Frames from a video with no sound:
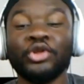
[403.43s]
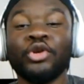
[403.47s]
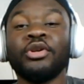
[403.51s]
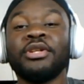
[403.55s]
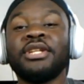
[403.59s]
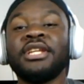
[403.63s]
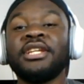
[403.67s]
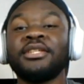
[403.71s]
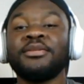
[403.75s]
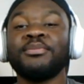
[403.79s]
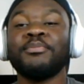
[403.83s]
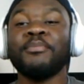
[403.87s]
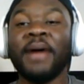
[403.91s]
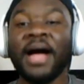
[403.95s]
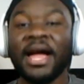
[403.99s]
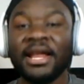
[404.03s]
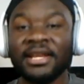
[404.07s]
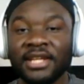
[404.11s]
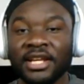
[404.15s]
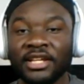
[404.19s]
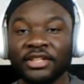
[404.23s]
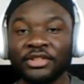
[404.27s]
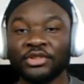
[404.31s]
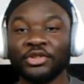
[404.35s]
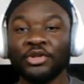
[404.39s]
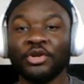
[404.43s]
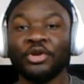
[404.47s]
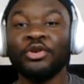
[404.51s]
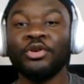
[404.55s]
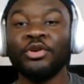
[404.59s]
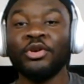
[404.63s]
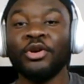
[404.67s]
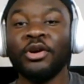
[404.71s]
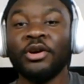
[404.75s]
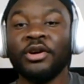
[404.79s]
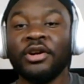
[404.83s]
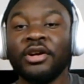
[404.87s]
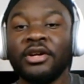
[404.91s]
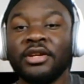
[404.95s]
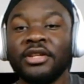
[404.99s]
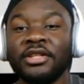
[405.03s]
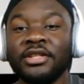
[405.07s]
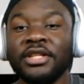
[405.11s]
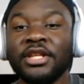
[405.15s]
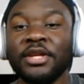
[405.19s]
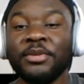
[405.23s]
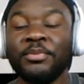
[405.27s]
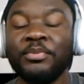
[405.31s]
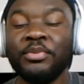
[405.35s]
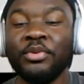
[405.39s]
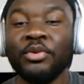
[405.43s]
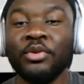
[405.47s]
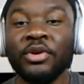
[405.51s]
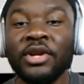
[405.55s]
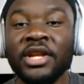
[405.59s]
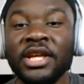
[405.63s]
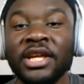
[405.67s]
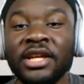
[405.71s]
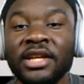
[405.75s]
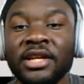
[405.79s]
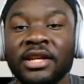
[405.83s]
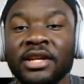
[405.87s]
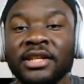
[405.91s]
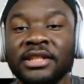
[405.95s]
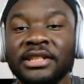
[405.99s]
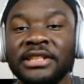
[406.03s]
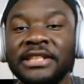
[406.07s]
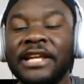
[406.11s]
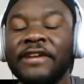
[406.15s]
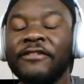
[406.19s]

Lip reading: So this man, they so the bully.